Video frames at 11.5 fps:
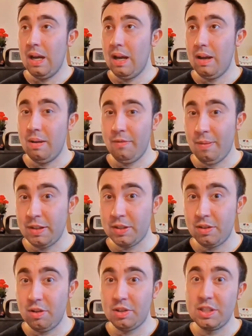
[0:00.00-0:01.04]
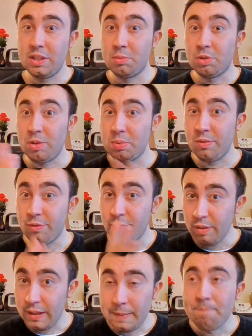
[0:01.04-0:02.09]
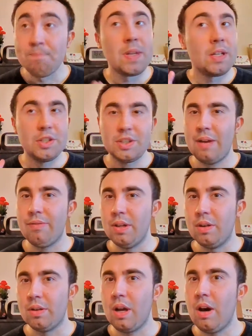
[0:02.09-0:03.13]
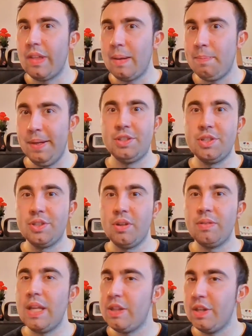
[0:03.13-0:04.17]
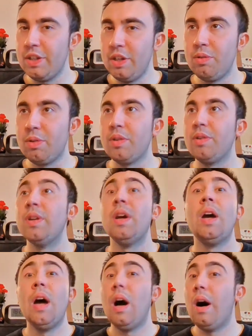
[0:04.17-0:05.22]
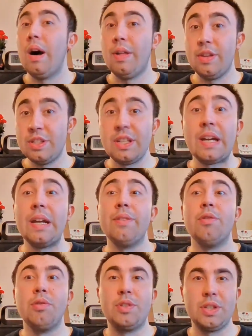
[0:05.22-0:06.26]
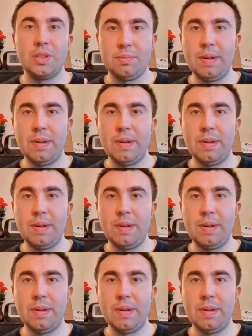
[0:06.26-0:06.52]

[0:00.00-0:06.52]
Family Search is subscription free. Just have a look. Are there pictures on there that you could either save or just make a